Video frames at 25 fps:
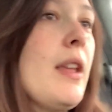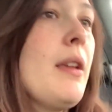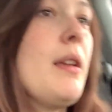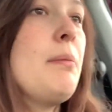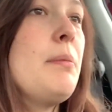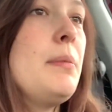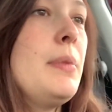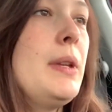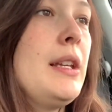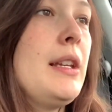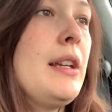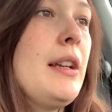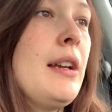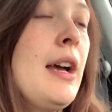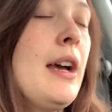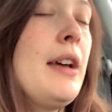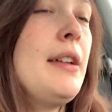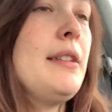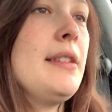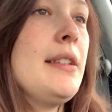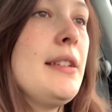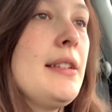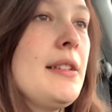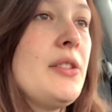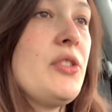
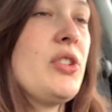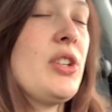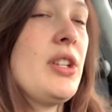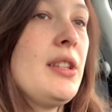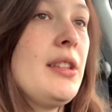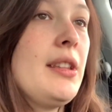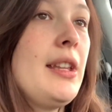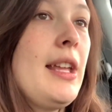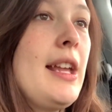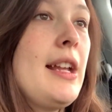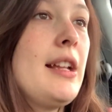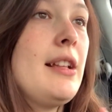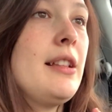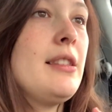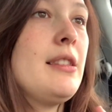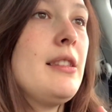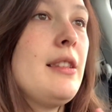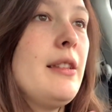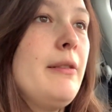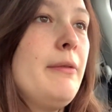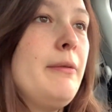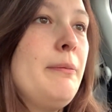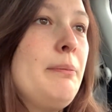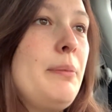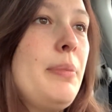Because it's just like
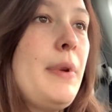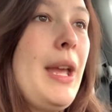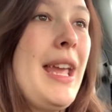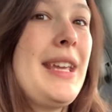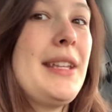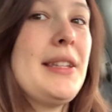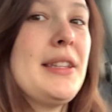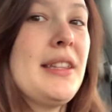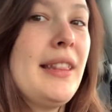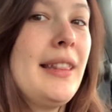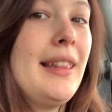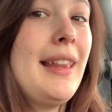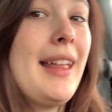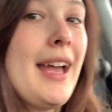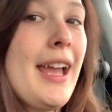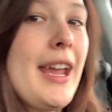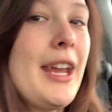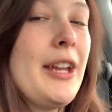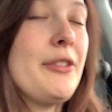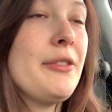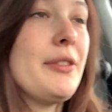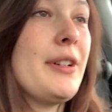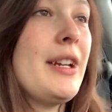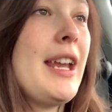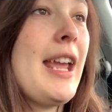the
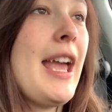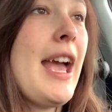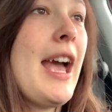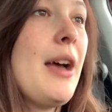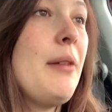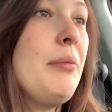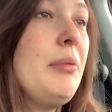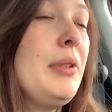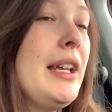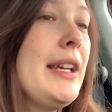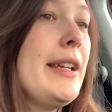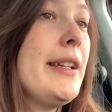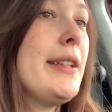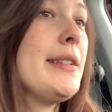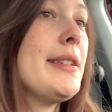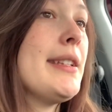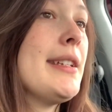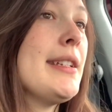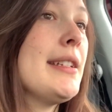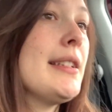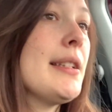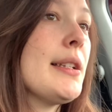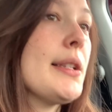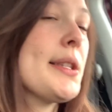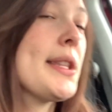baseline rehab
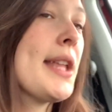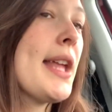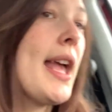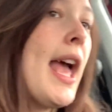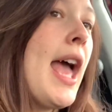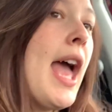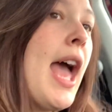license.